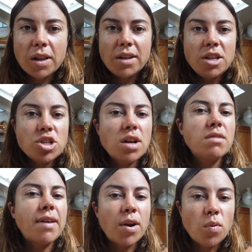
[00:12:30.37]

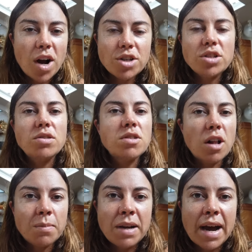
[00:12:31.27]
Polynesia, Vanuatu,
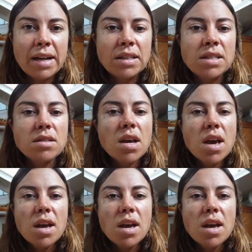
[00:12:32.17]
Solomon Islands.